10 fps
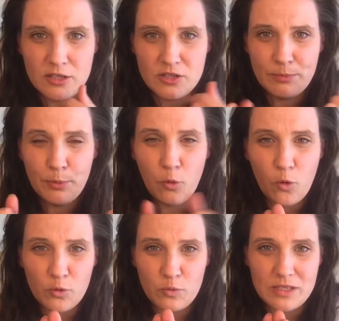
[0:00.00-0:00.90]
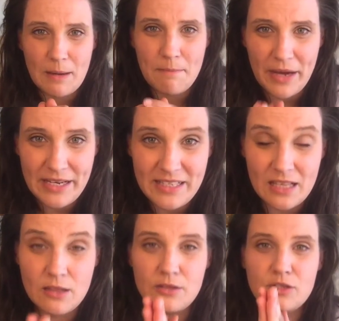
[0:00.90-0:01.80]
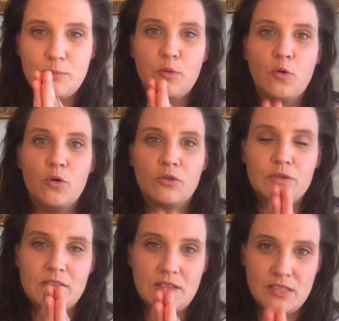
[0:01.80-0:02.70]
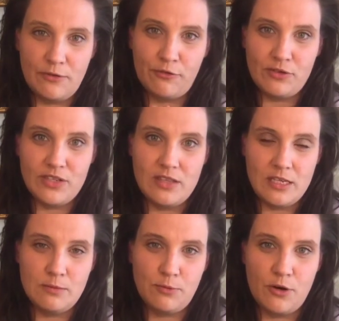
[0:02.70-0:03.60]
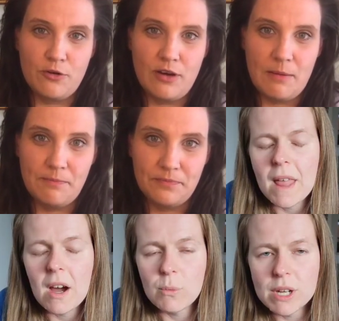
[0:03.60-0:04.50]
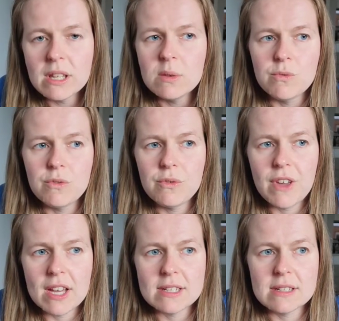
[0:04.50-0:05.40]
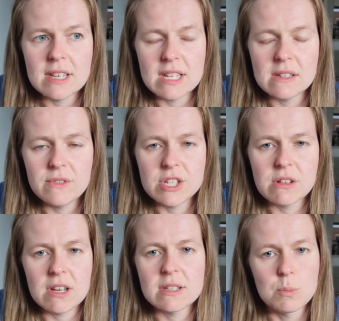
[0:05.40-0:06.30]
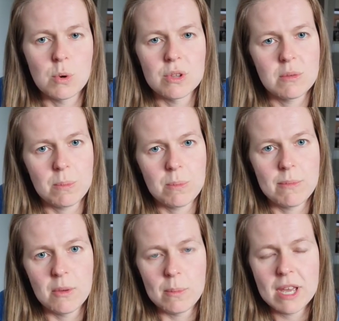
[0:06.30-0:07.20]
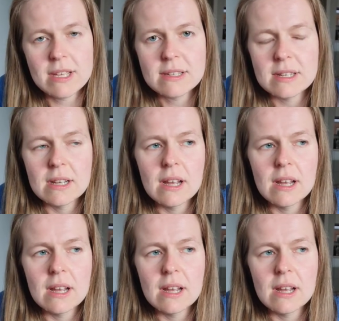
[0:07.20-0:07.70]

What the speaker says: support was amazing, and the support was the difference in this program. I really found the individualized support the best.